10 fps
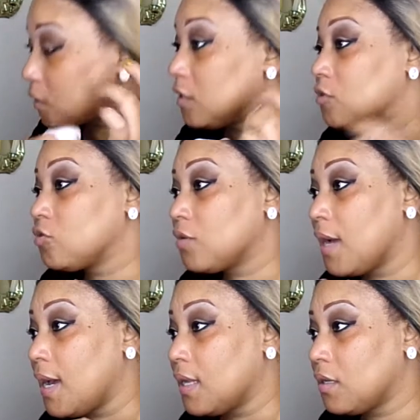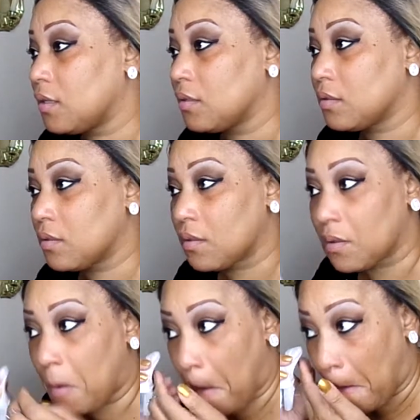to try to
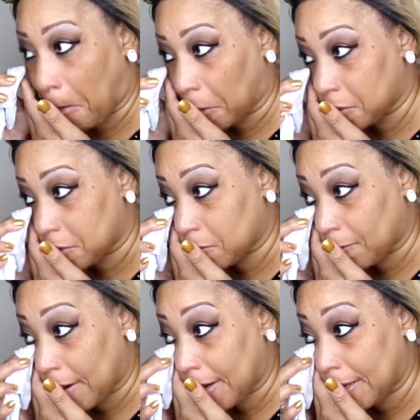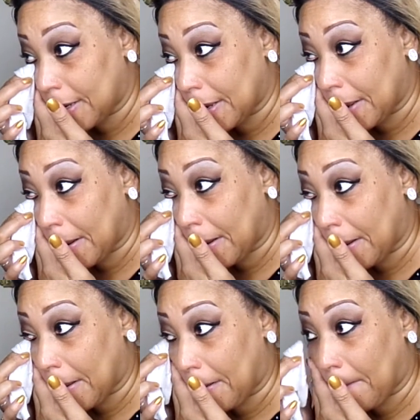straighten it
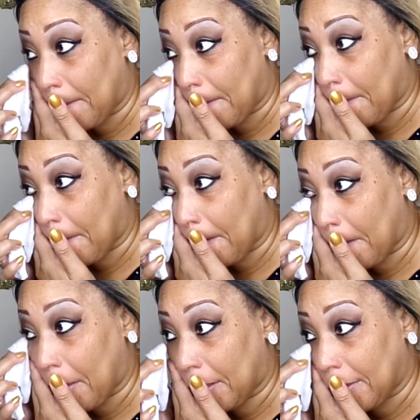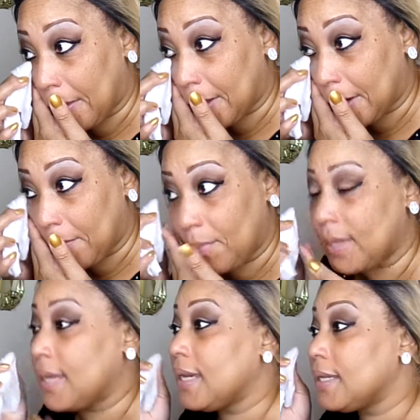a little
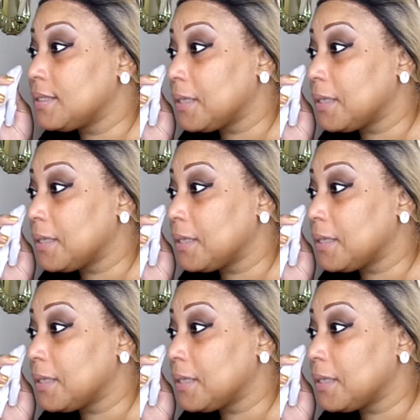bit.